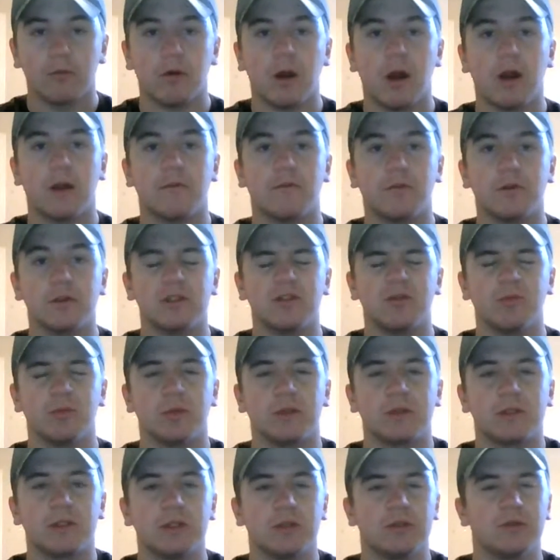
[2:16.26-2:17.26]
Unfortunately, we
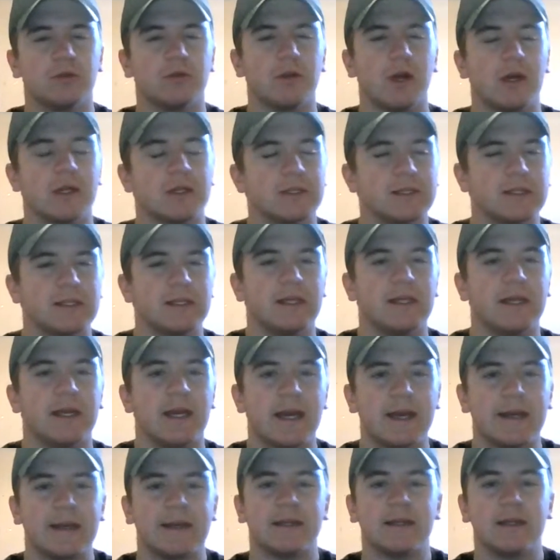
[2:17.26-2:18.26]
still do not see
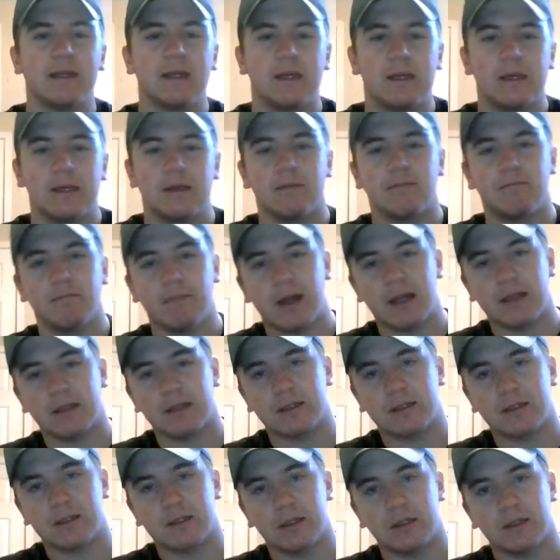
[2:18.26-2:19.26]
it in
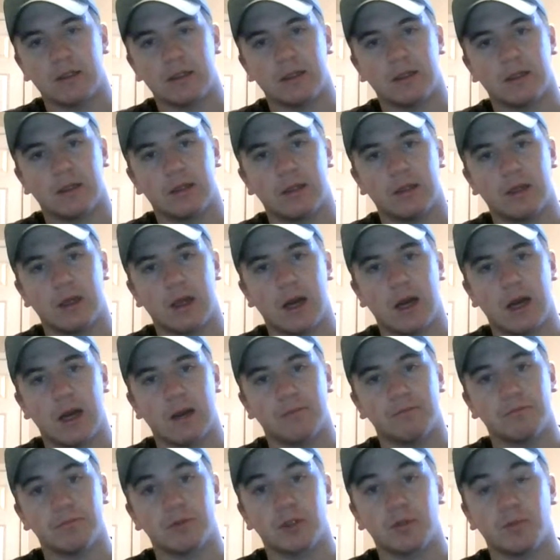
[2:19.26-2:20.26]
men's
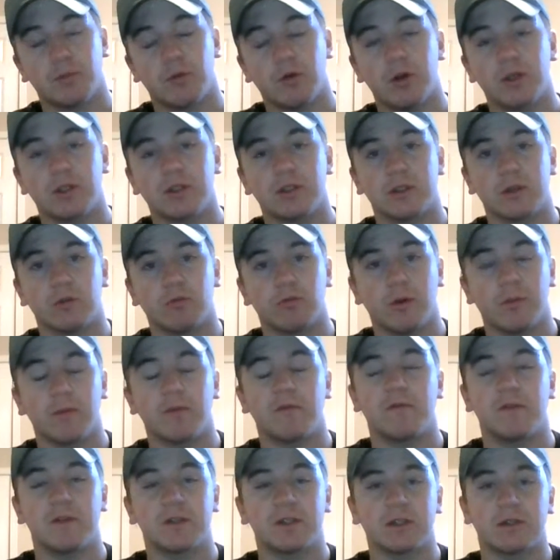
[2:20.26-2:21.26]
um, sports, the women
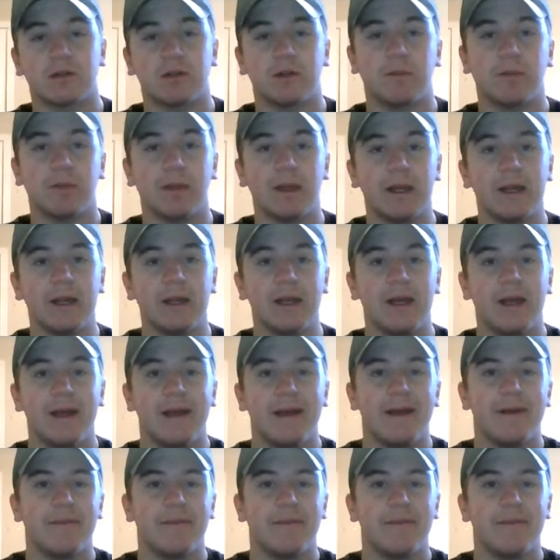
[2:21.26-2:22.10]
physically playing,